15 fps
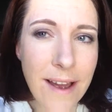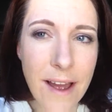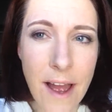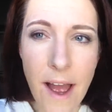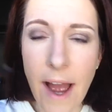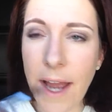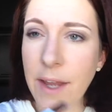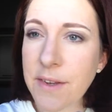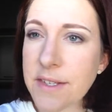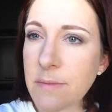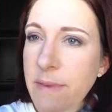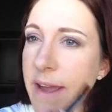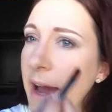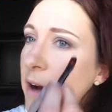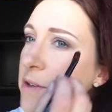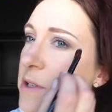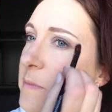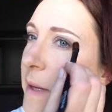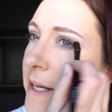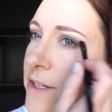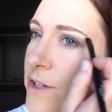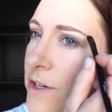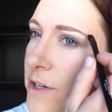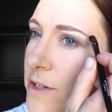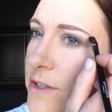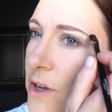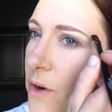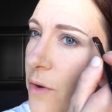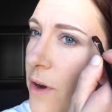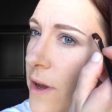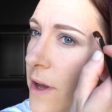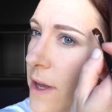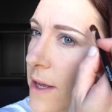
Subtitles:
I used to be a house painter, so